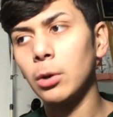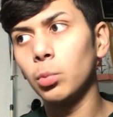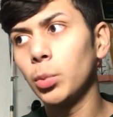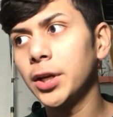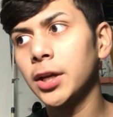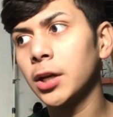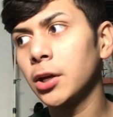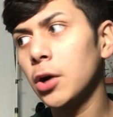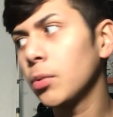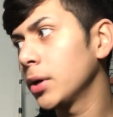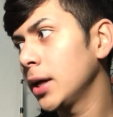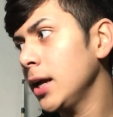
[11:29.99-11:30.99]
and we can
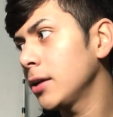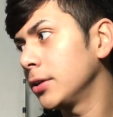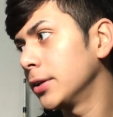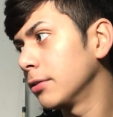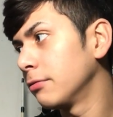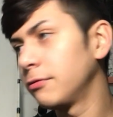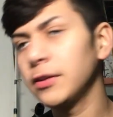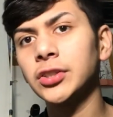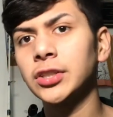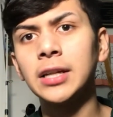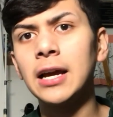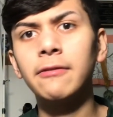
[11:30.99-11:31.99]
go ahead, you know,
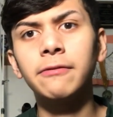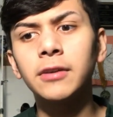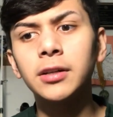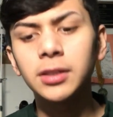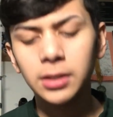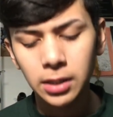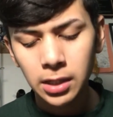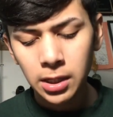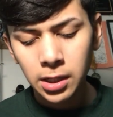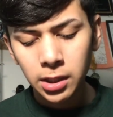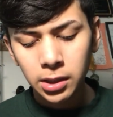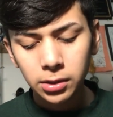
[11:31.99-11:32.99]
fish and have fun.
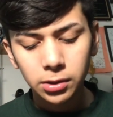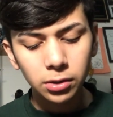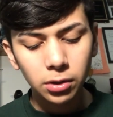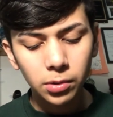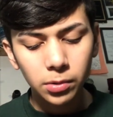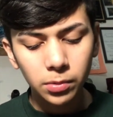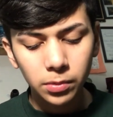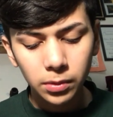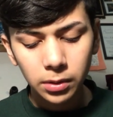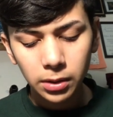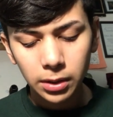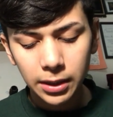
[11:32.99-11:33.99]
So
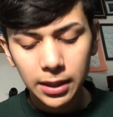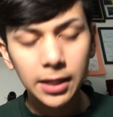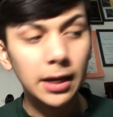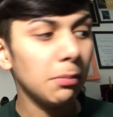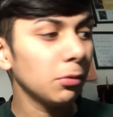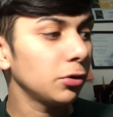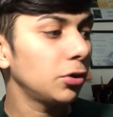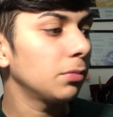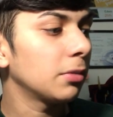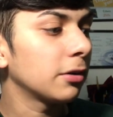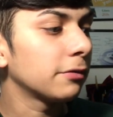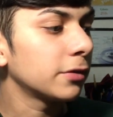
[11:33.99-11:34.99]
yeah, I'm gonna
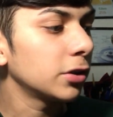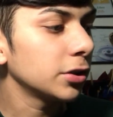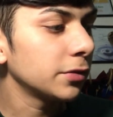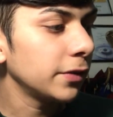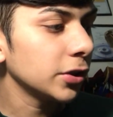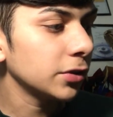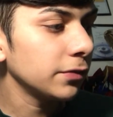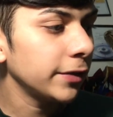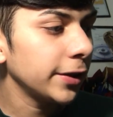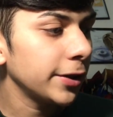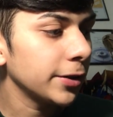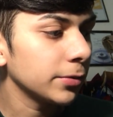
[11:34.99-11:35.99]
do my first
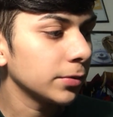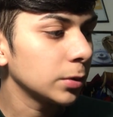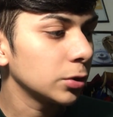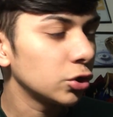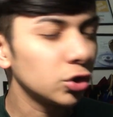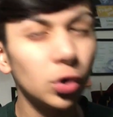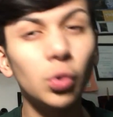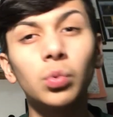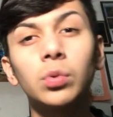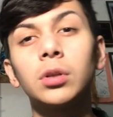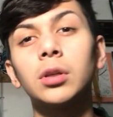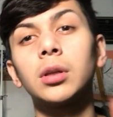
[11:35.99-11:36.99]
fishing video
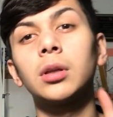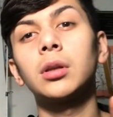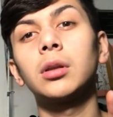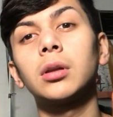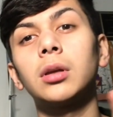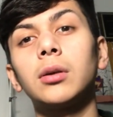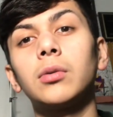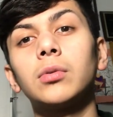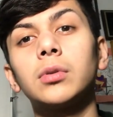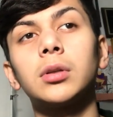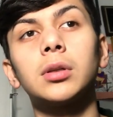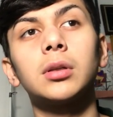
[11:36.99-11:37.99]
soon
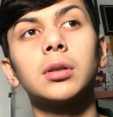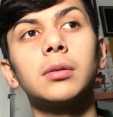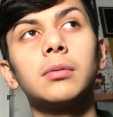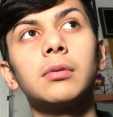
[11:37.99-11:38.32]
on